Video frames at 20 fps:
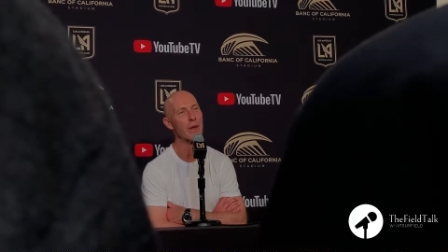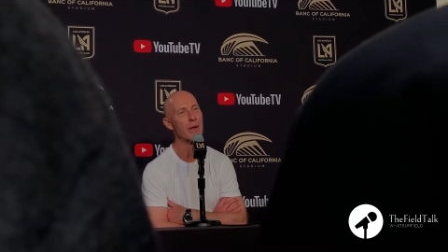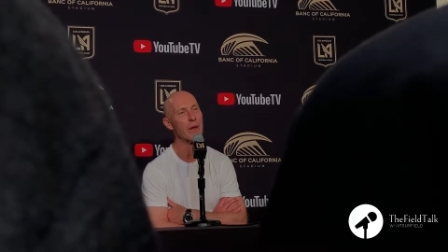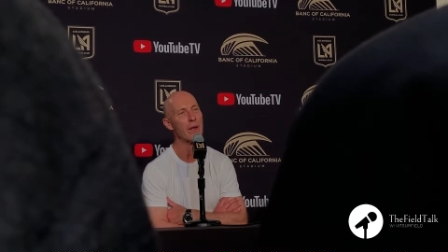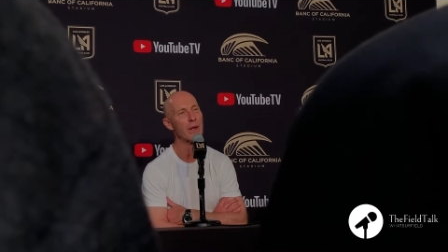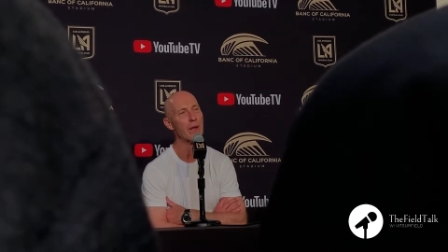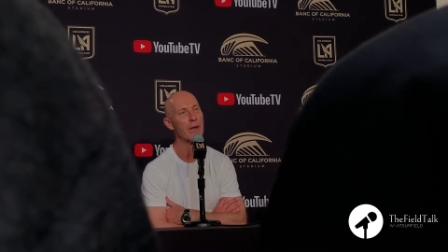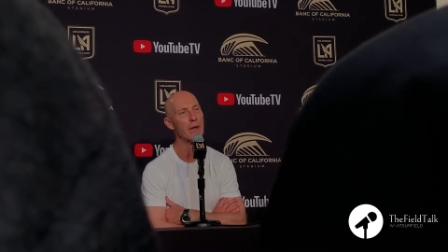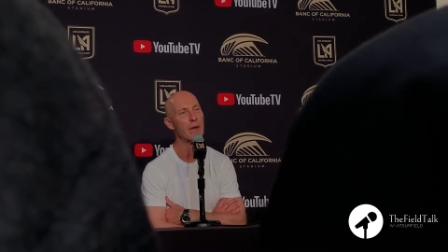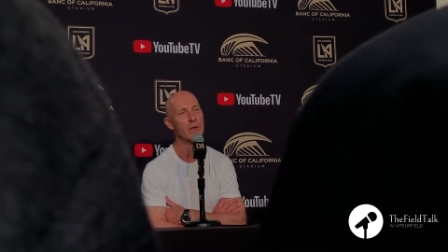
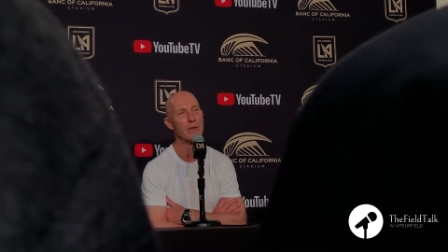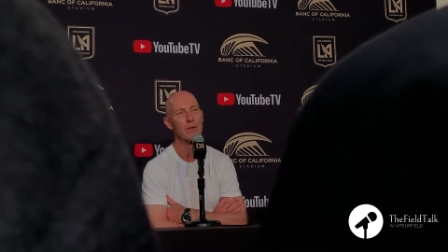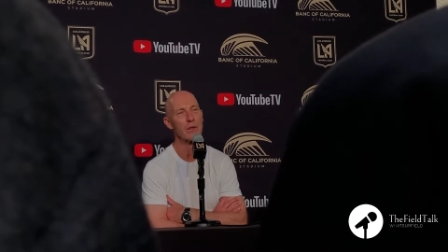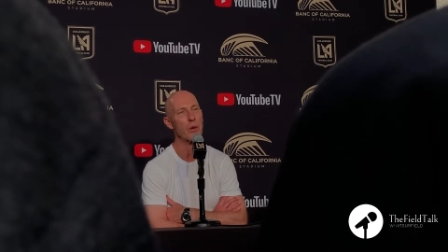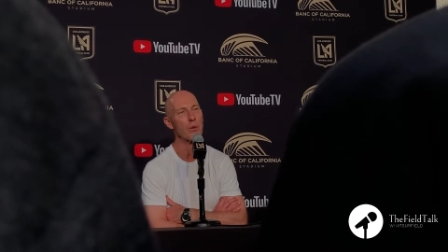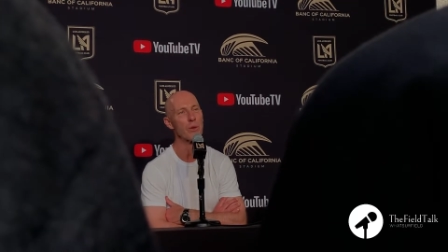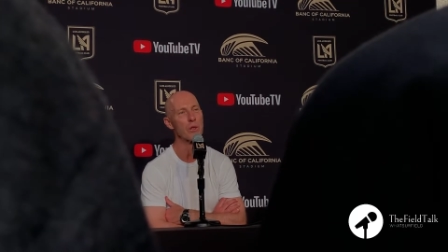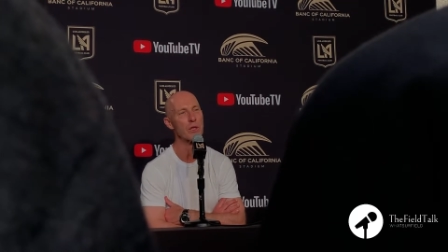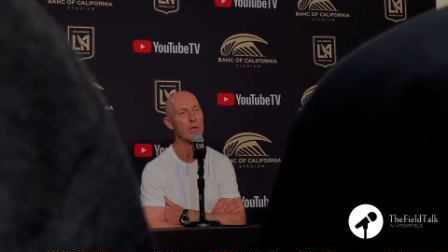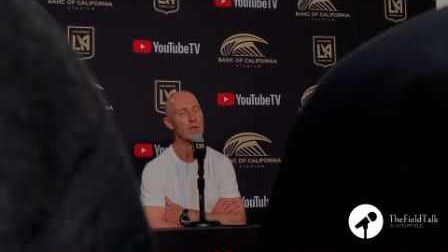Uh, and
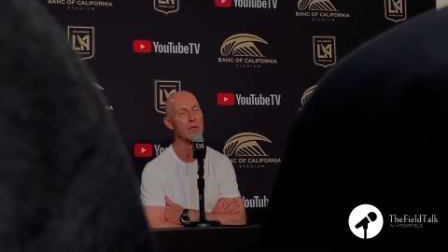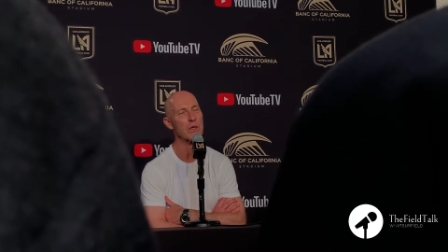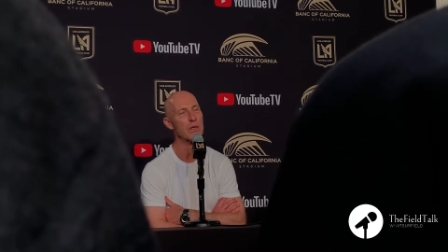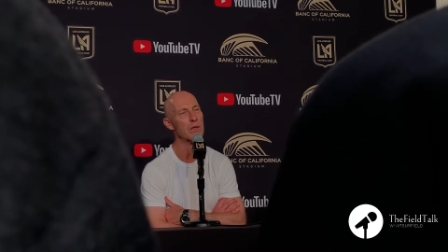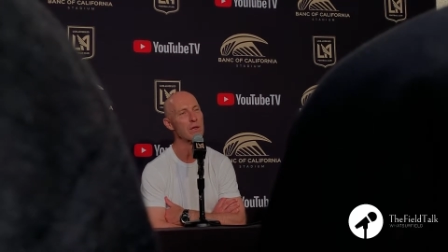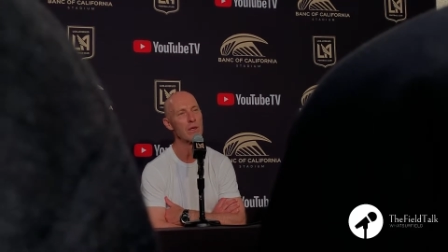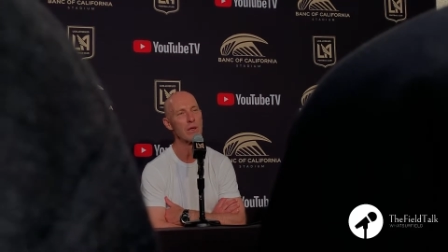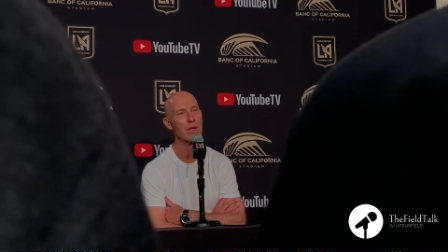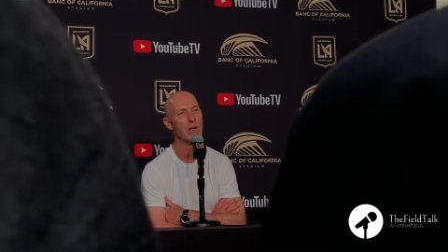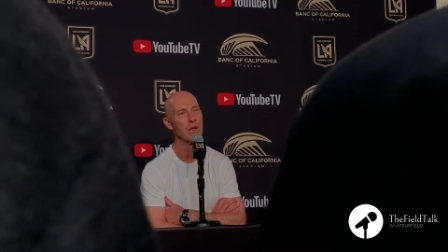so we just
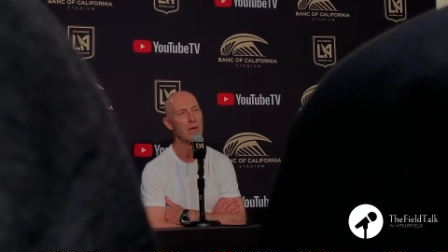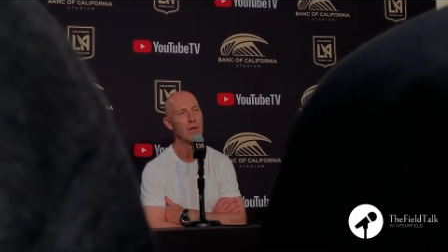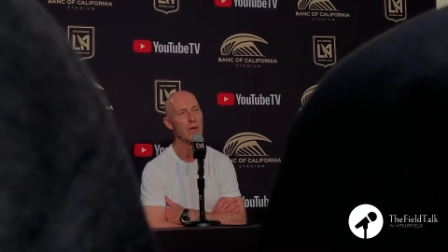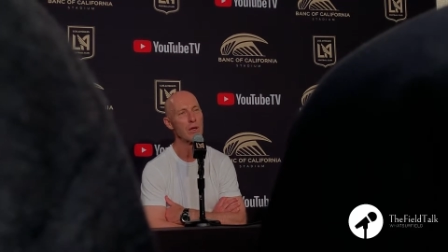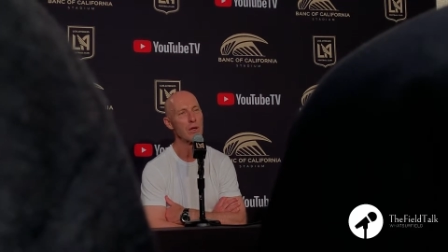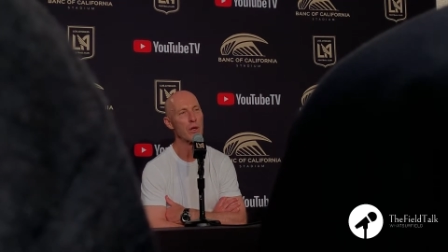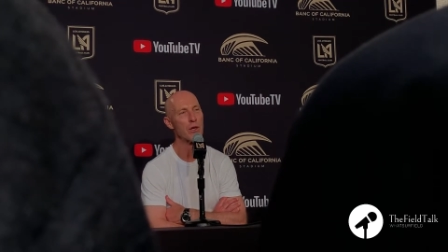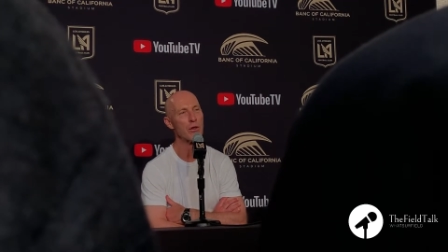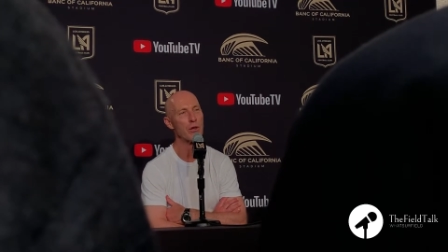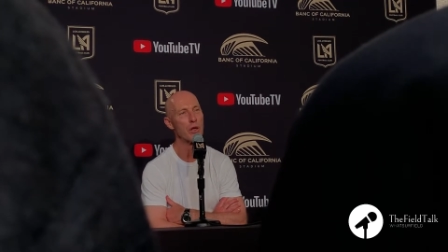
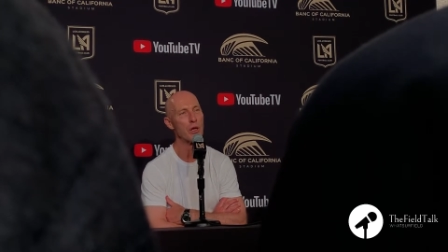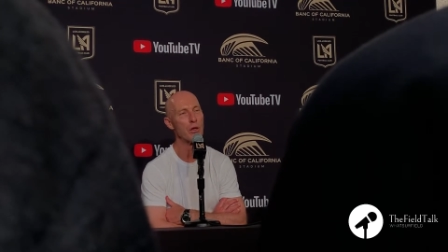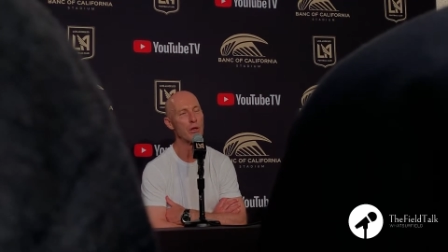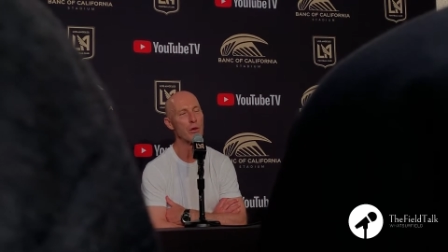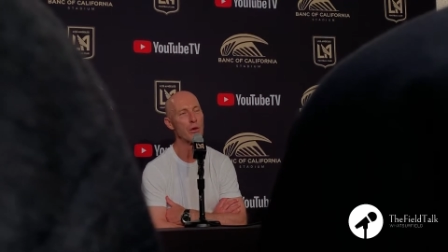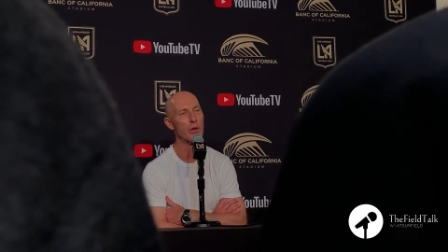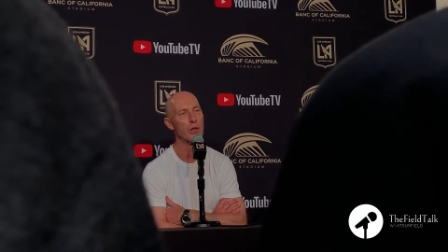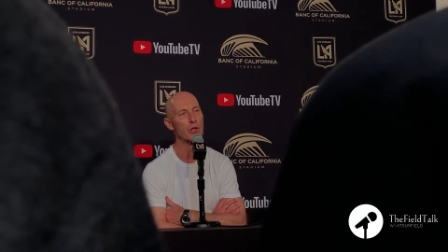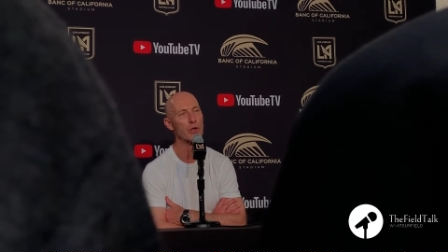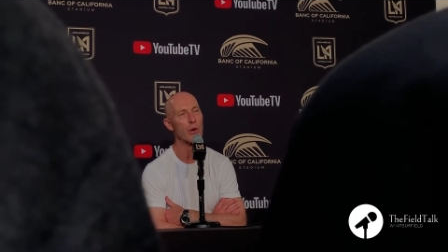
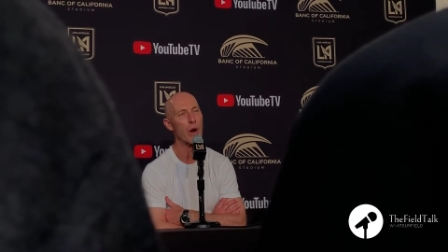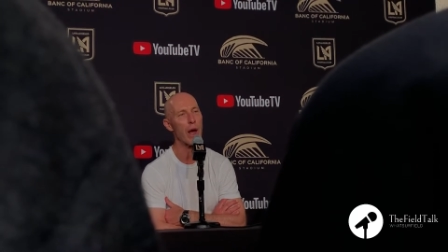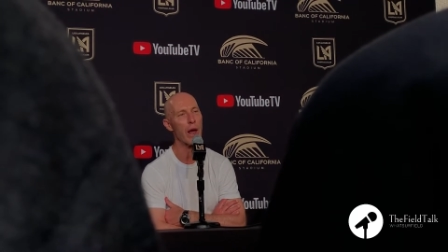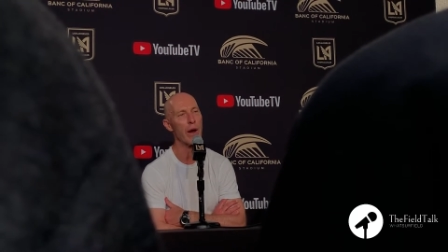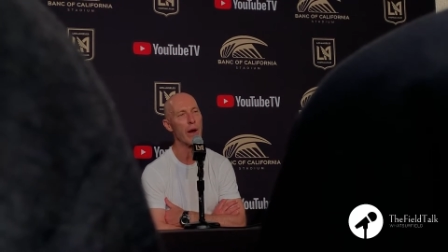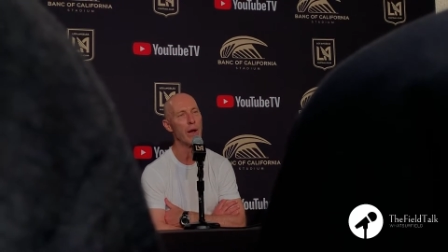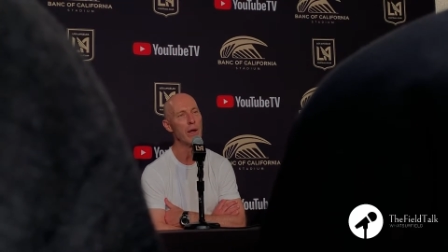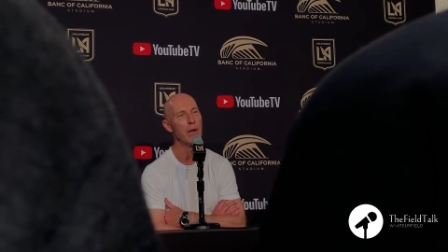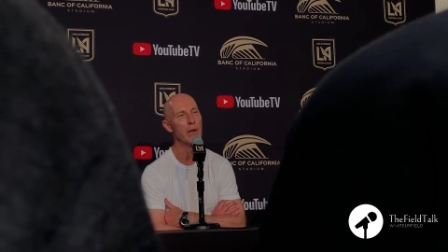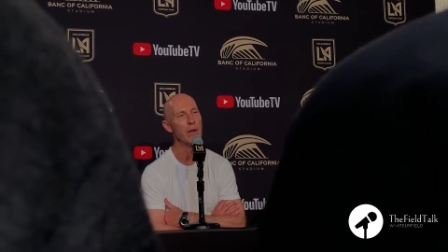continue to
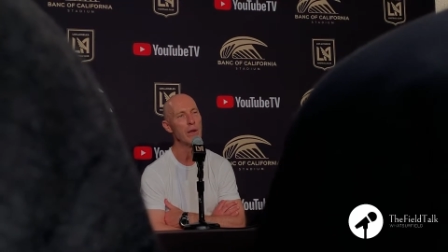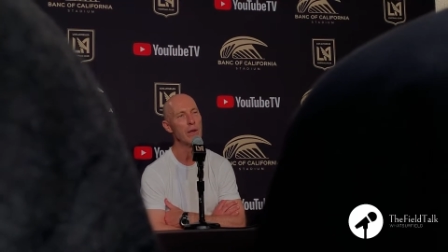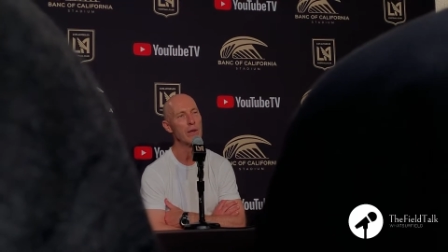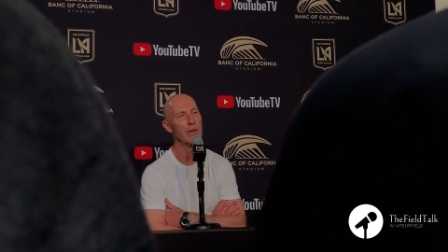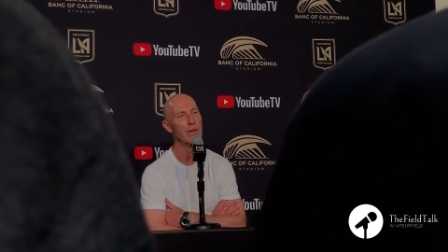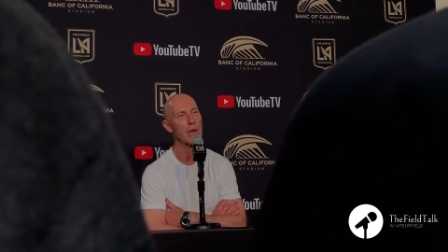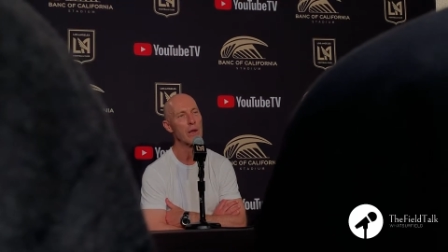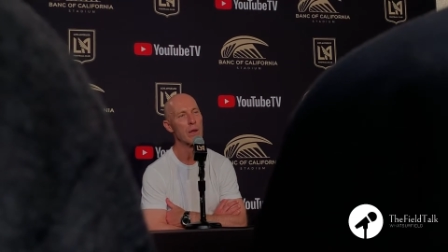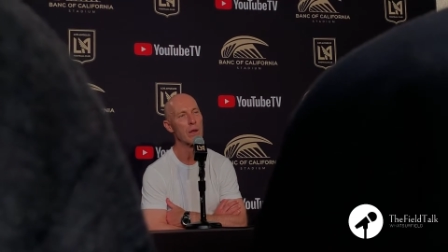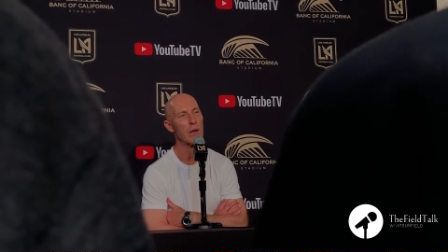try to
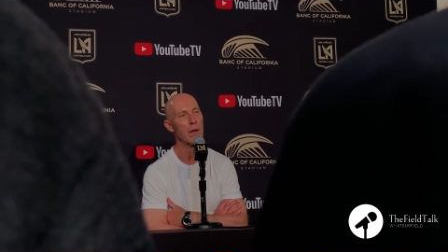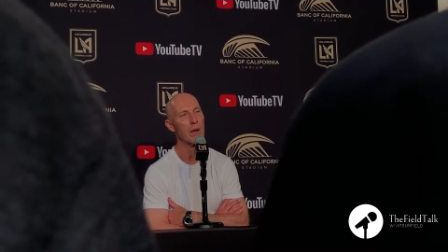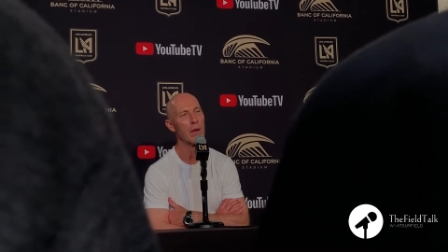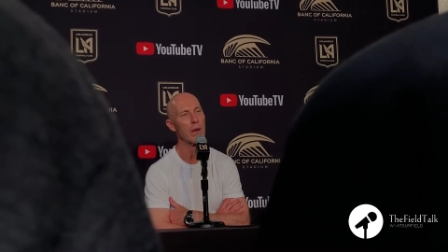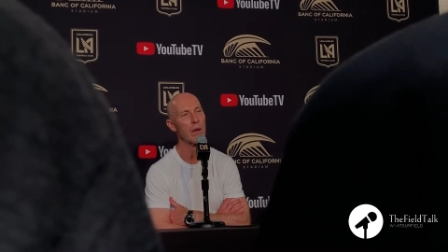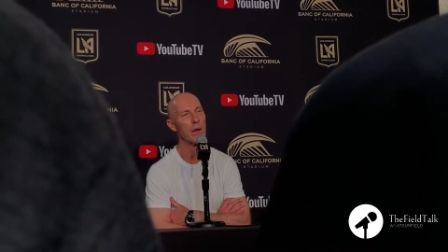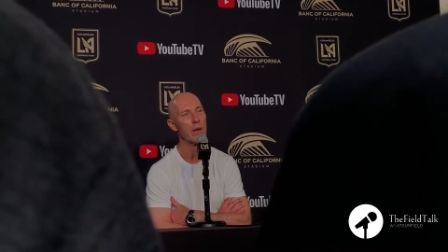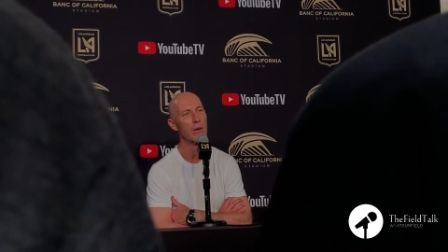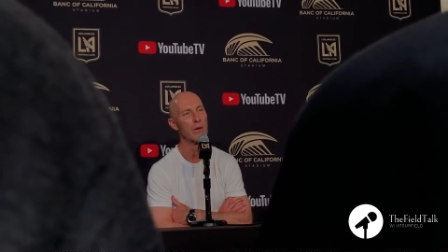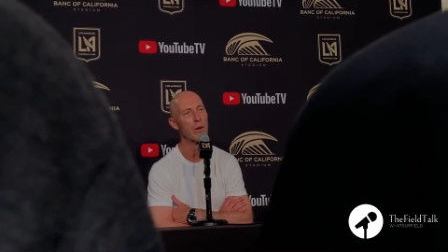
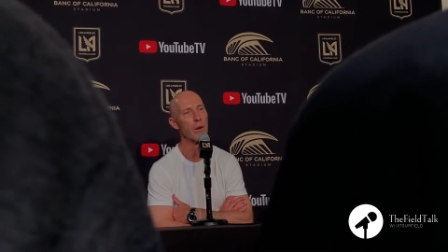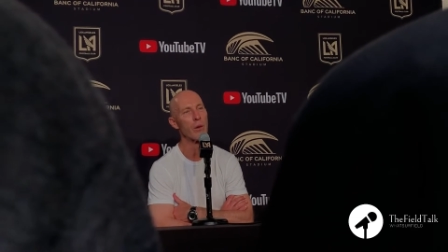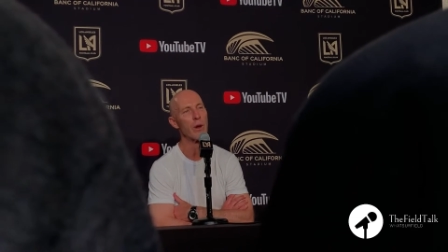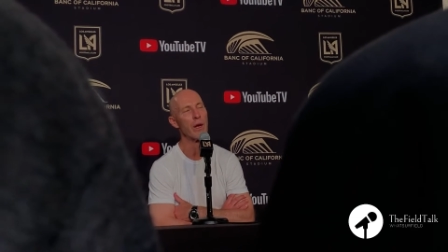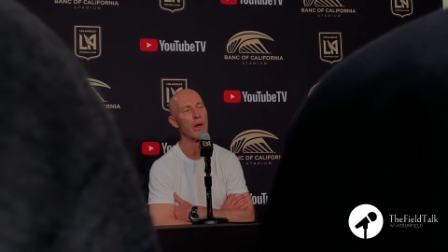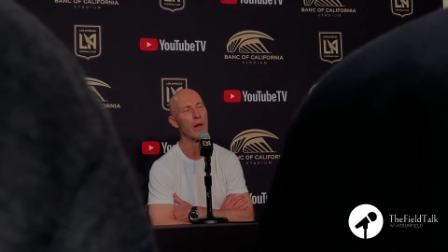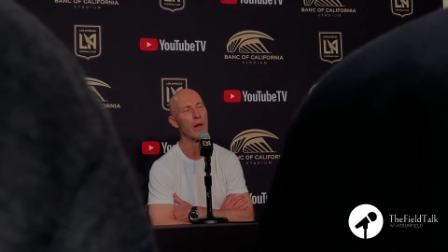uh, do